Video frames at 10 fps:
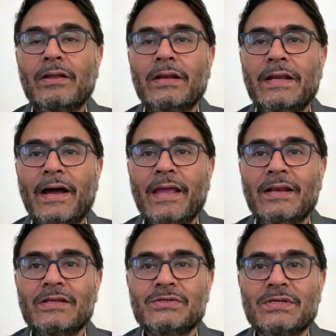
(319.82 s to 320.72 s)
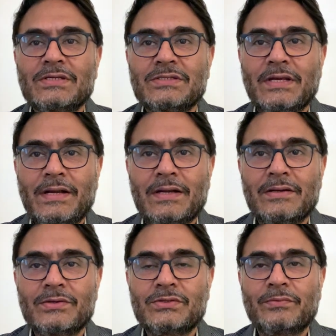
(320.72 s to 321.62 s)
diagnostic
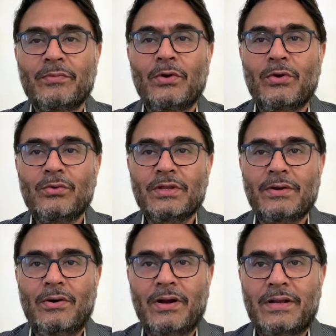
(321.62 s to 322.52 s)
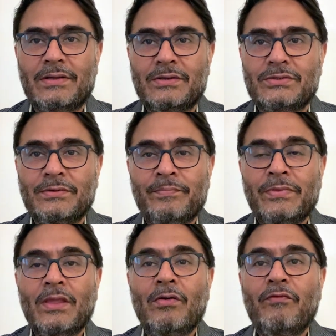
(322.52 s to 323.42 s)
centers to the doctors
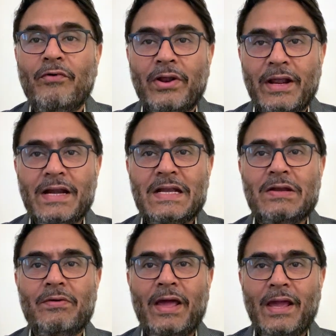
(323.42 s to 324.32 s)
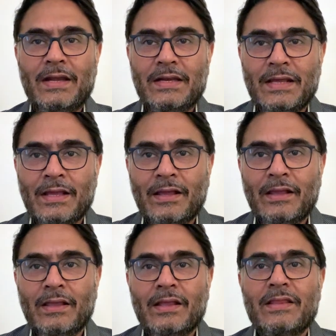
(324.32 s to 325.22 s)
for
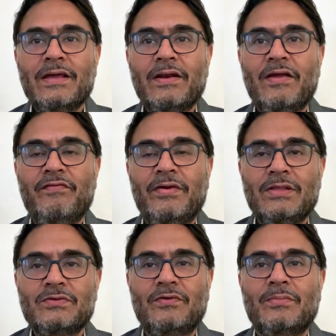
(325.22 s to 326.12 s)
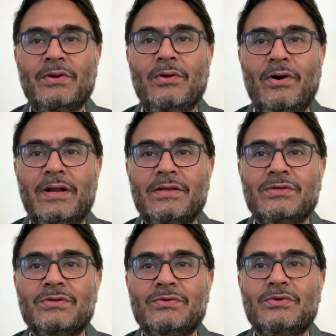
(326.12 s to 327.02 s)
attracting the reference from the
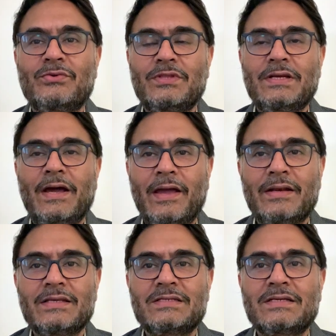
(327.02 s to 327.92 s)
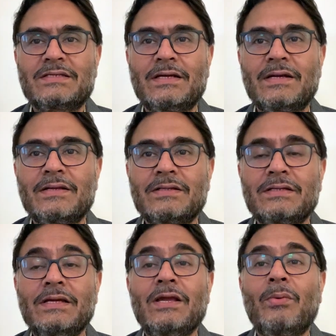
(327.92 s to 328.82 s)
doctors to the diagnostic centers
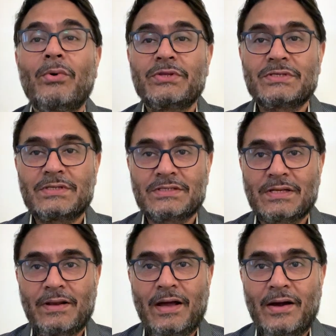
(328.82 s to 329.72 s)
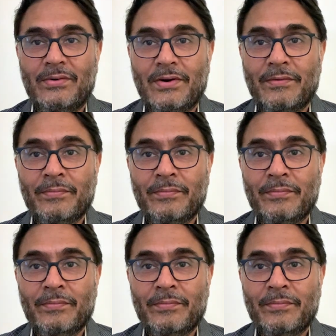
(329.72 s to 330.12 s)
was disallowed